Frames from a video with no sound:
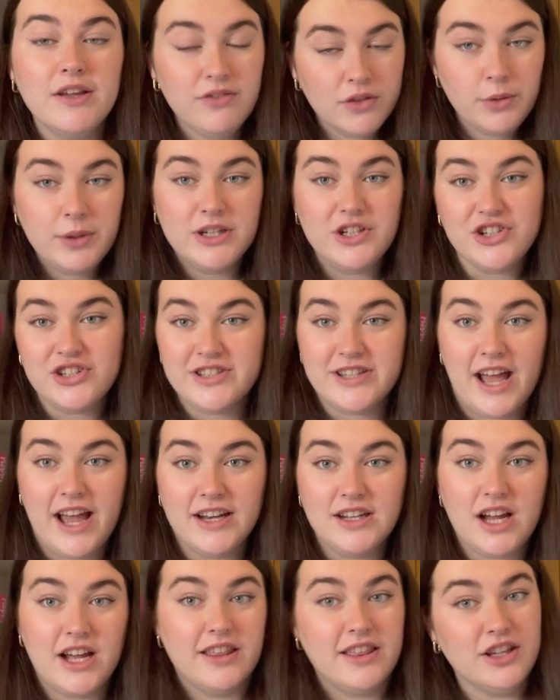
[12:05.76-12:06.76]
though I just said
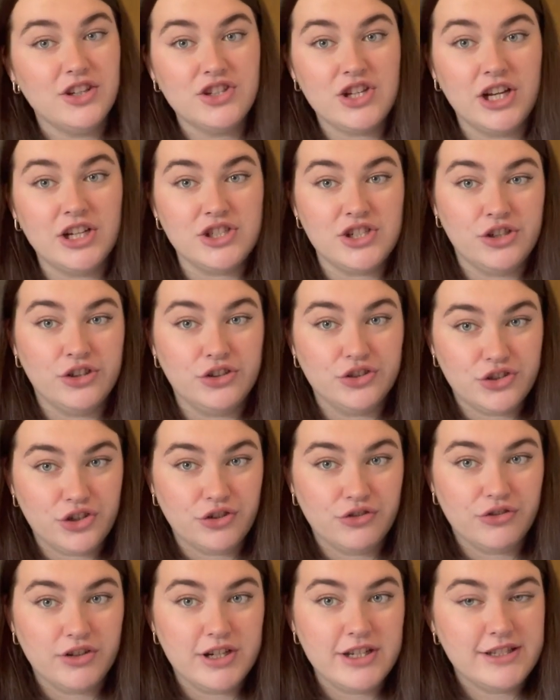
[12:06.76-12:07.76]
I think changing your
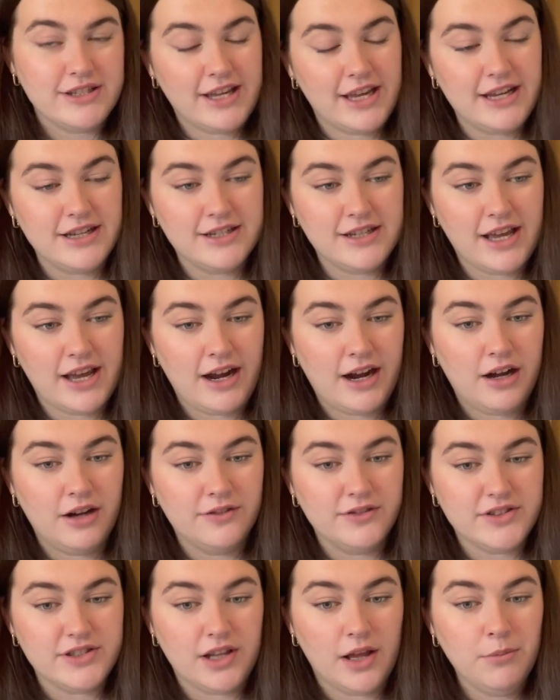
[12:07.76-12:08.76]
genre is key to getting out of
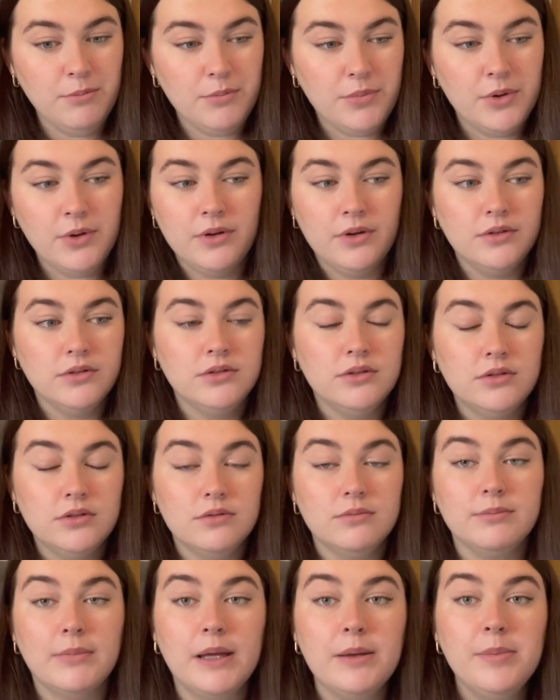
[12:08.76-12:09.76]
the slump,
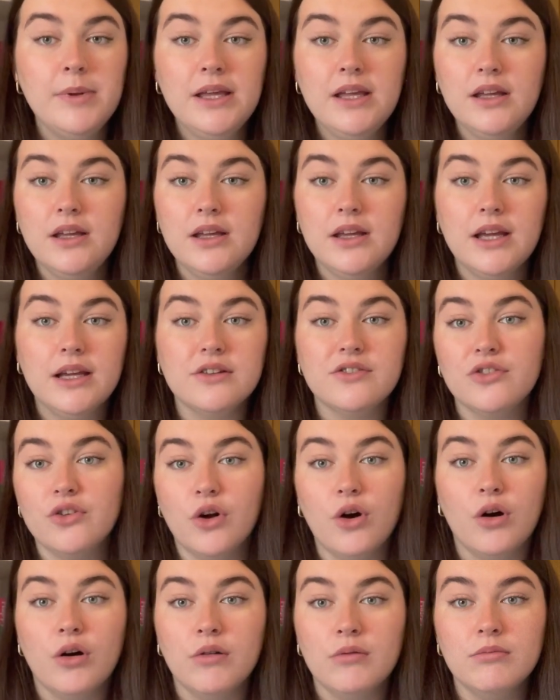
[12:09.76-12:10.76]
maybe it's
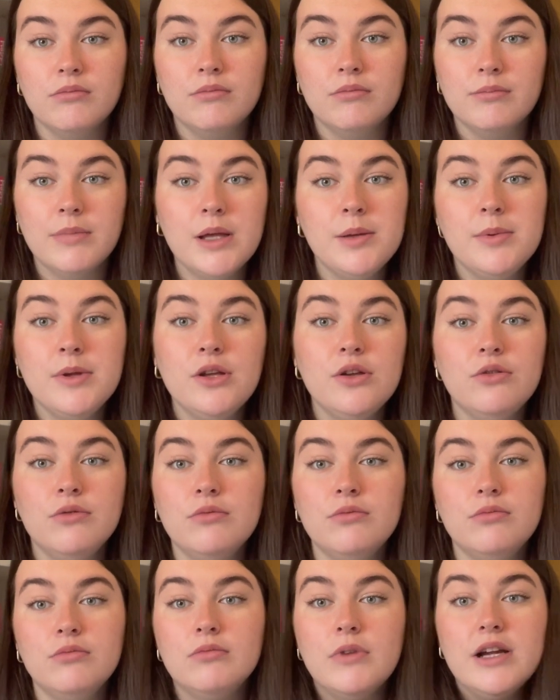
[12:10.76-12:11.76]
not. Maybe
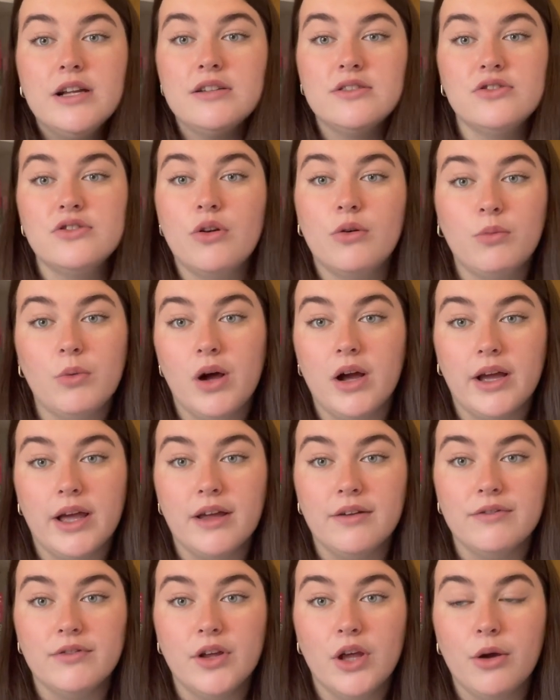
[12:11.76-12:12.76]
it's not
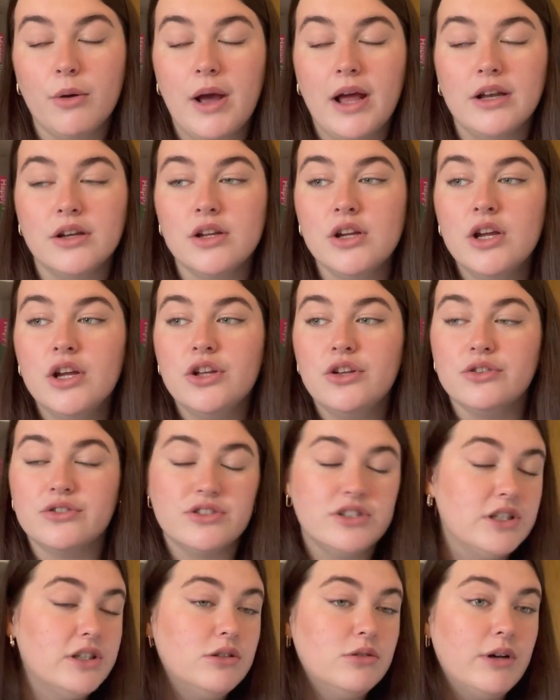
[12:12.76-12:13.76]
working for you and you're
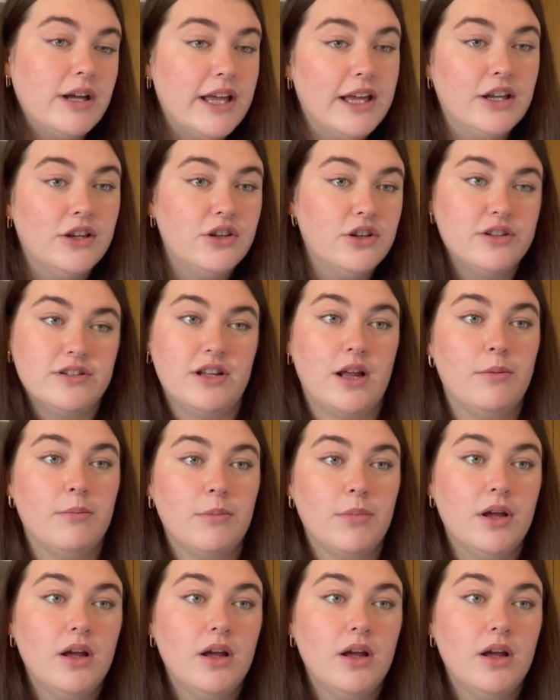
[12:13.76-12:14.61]
still in your slump.